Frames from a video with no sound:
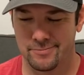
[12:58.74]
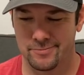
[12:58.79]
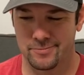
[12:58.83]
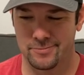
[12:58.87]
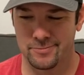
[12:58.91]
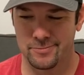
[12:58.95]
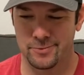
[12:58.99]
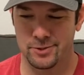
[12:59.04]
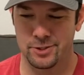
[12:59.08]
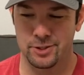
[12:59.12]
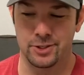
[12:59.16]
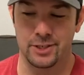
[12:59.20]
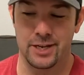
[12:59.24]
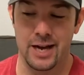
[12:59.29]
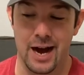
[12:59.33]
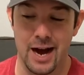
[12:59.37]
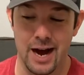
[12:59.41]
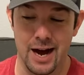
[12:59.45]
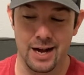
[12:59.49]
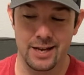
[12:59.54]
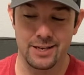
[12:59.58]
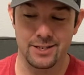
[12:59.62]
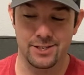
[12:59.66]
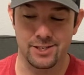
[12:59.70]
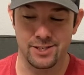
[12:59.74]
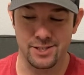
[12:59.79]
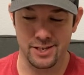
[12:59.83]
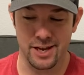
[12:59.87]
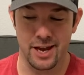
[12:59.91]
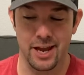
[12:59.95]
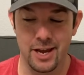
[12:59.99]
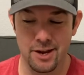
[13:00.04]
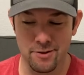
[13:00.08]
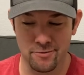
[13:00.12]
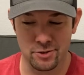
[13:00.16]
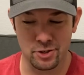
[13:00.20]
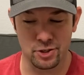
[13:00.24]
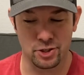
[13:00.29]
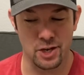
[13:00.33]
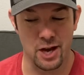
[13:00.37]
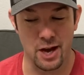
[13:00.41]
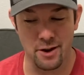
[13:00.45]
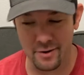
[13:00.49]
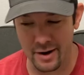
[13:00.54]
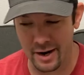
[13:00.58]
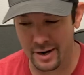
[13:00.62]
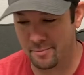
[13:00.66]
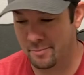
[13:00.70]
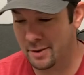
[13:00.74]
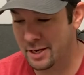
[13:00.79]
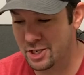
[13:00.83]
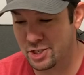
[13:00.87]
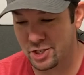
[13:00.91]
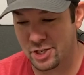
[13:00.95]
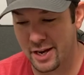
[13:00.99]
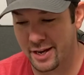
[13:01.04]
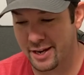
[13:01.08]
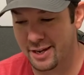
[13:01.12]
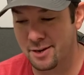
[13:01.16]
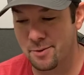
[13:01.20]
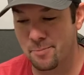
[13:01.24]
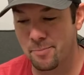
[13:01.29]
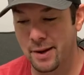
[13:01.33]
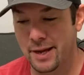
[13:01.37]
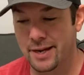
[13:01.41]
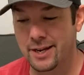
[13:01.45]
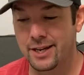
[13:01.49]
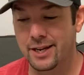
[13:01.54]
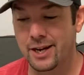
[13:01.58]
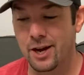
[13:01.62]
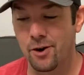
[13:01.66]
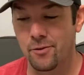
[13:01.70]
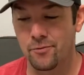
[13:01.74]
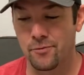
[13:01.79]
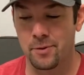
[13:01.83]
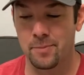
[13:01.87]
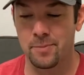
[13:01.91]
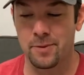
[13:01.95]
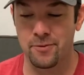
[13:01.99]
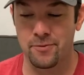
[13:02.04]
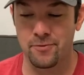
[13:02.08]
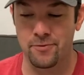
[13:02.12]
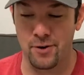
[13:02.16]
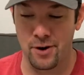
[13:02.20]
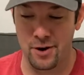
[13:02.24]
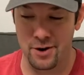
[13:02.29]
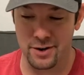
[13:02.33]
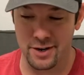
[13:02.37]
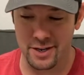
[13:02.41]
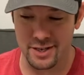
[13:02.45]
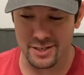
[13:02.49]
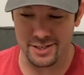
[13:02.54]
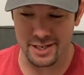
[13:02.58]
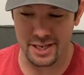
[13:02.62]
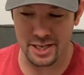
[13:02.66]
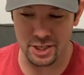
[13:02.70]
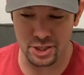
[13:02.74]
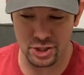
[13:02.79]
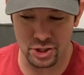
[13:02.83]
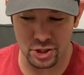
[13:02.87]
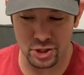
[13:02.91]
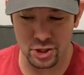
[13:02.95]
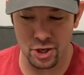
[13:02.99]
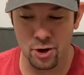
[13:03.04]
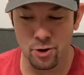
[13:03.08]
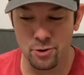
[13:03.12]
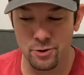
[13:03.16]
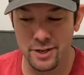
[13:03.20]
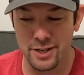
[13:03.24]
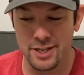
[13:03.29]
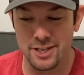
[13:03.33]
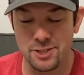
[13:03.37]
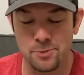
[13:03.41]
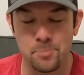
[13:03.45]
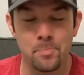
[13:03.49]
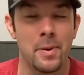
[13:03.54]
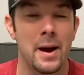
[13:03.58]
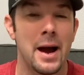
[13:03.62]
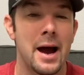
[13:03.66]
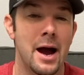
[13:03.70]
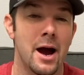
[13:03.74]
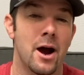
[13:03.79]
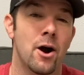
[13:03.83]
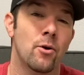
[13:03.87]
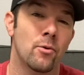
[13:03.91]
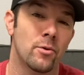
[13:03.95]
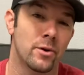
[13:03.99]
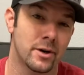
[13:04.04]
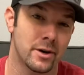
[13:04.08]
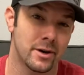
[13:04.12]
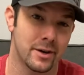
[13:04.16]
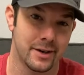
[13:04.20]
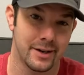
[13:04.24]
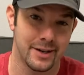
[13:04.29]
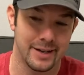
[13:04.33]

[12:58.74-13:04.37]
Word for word: when God saved Shadrach, Meshach, and Abednego from the furnace, he showed his power